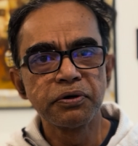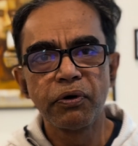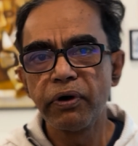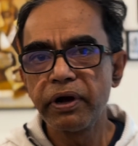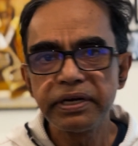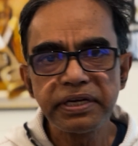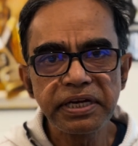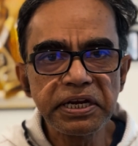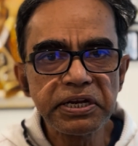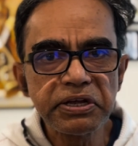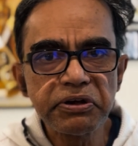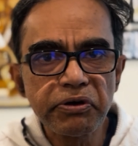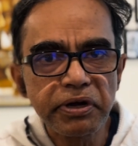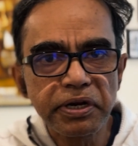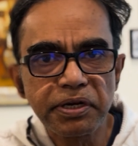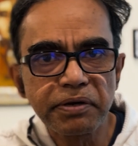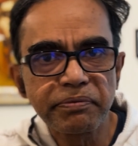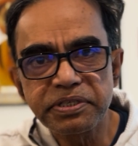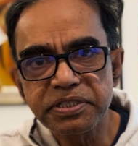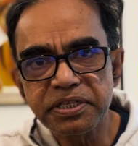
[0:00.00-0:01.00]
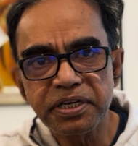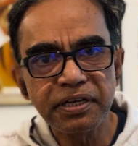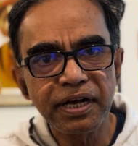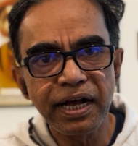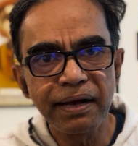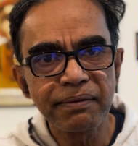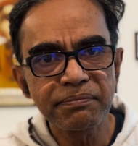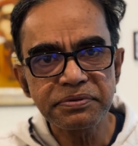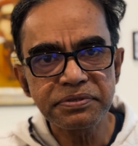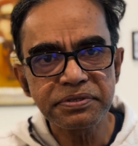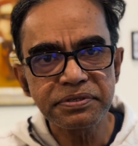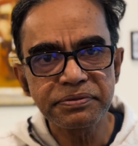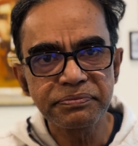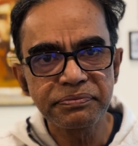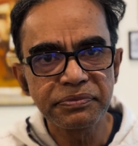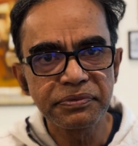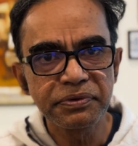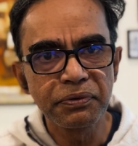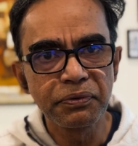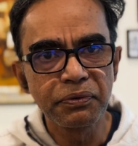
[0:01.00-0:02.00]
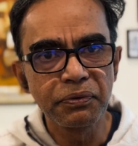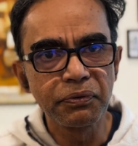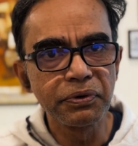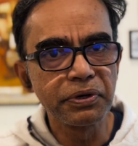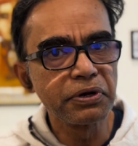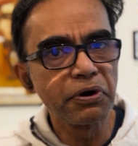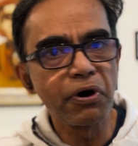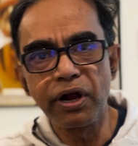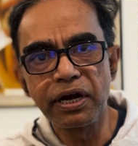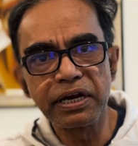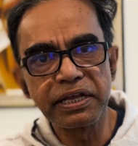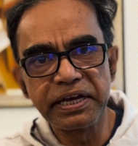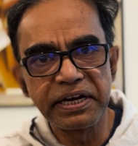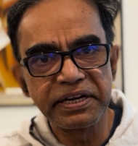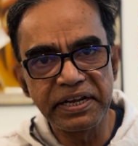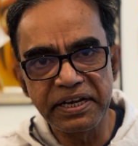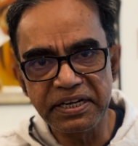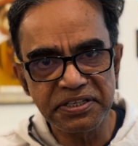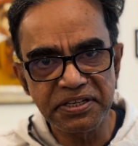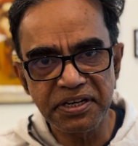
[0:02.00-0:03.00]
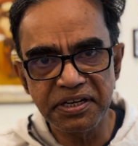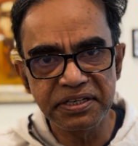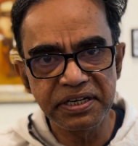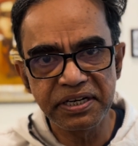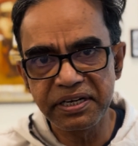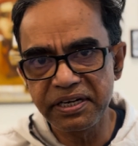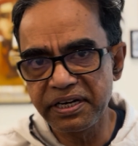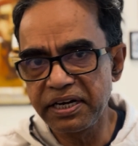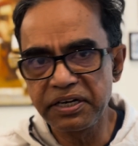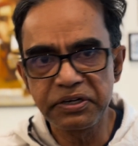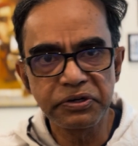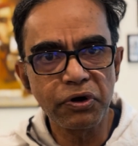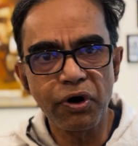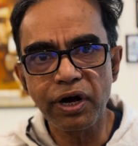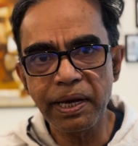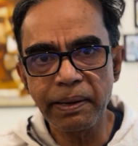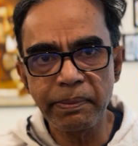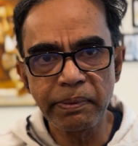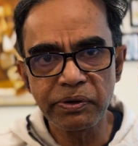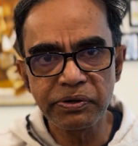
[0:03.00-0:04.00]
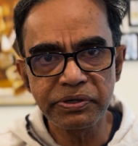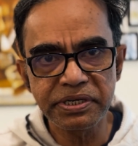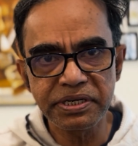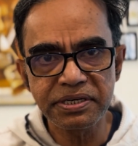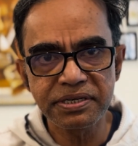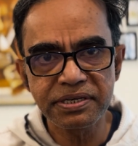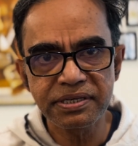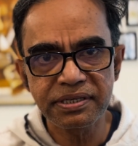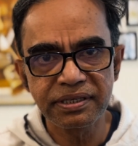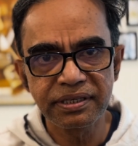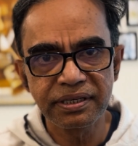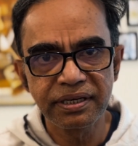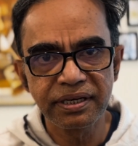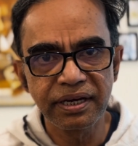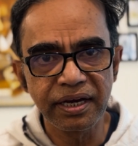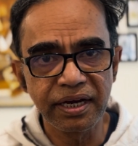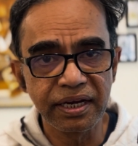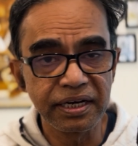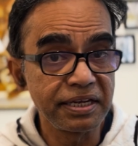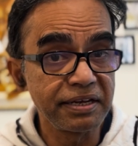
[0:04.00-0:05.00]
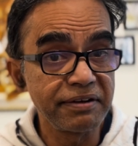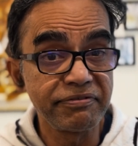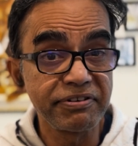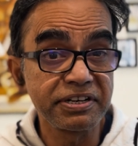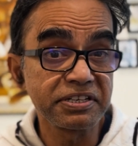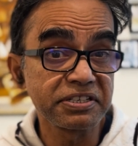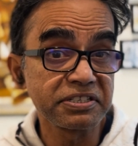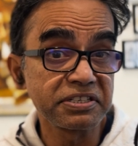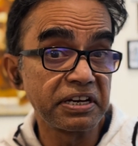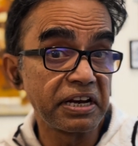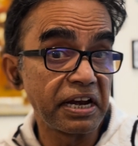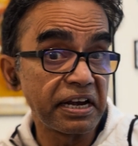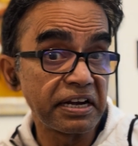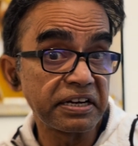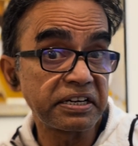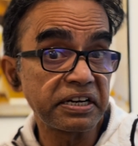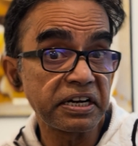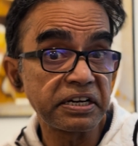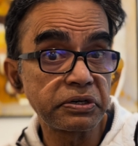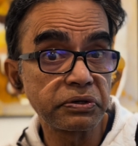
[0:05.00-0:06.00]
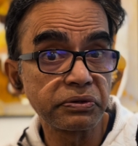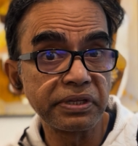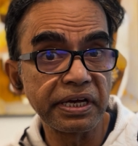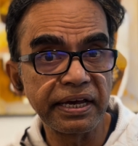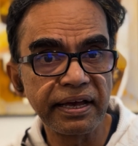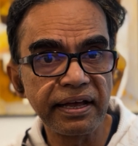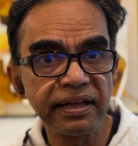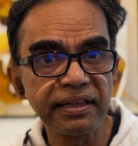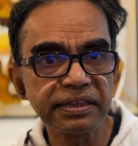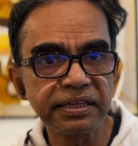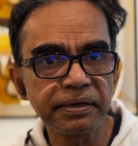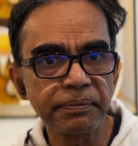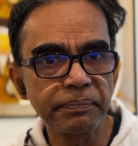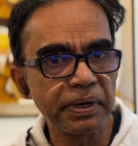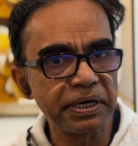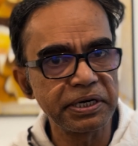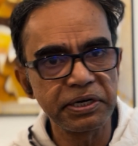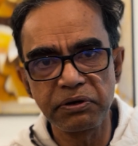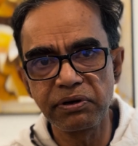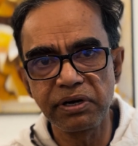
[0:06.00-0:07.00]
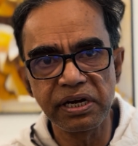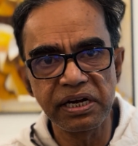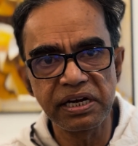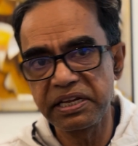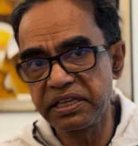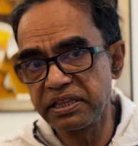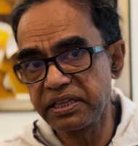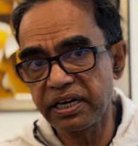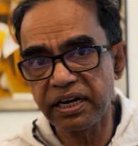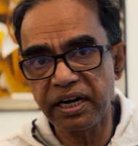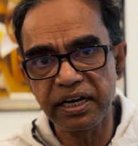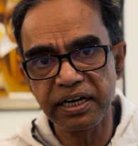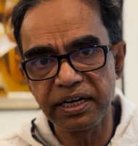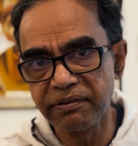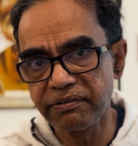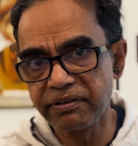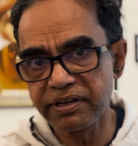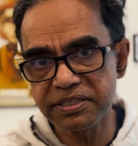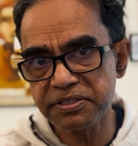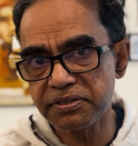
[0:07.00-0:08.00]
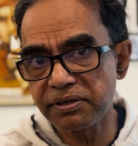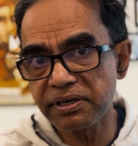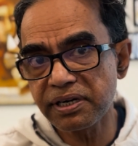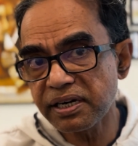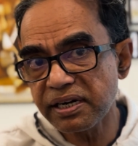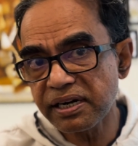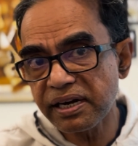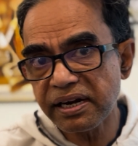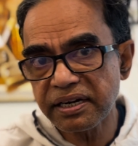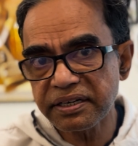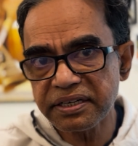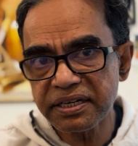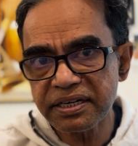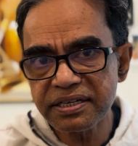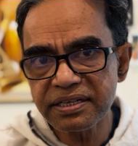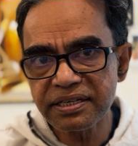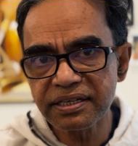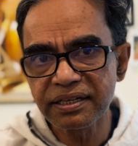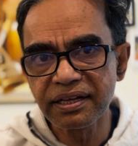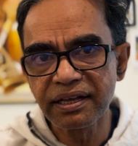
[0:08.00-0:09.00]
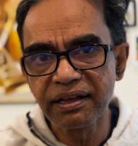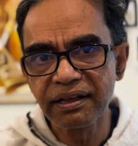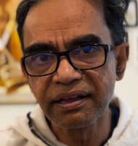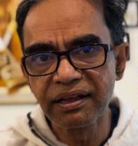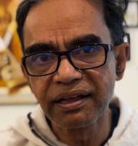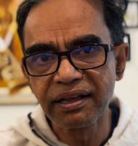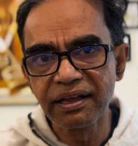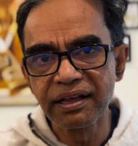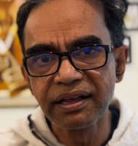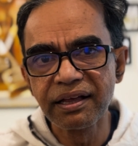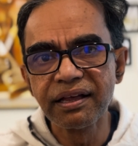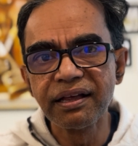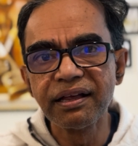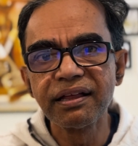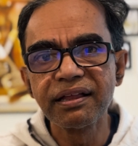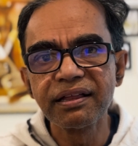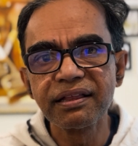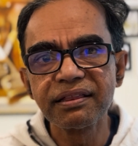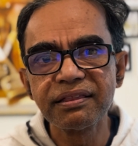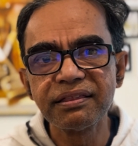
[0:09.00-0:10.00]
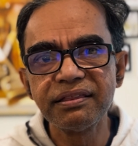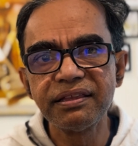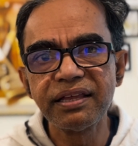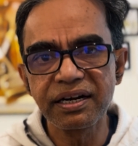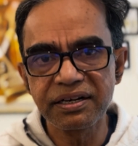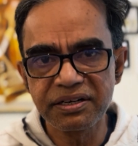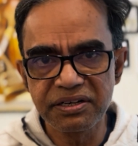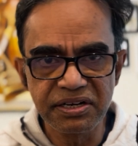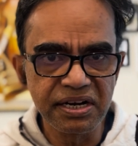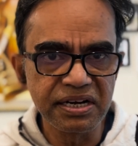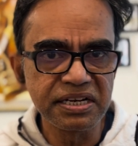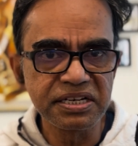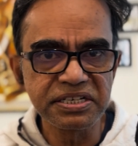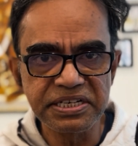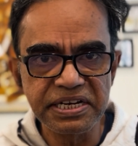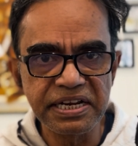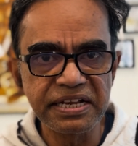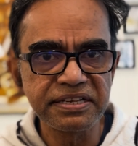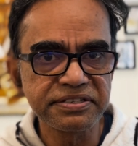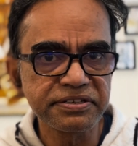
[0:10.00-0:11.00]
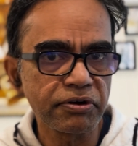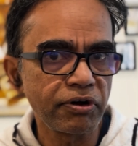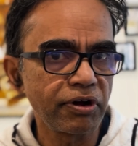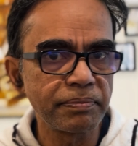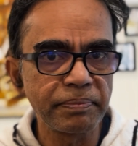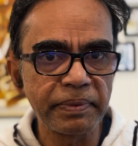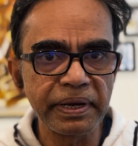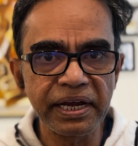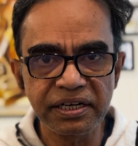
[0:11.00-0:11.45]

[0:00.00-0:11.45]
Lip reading: When a new innovation comes, we all get excited and talk about it. And if it is related to the health, particularly in the cardiovascular related, that really steals all my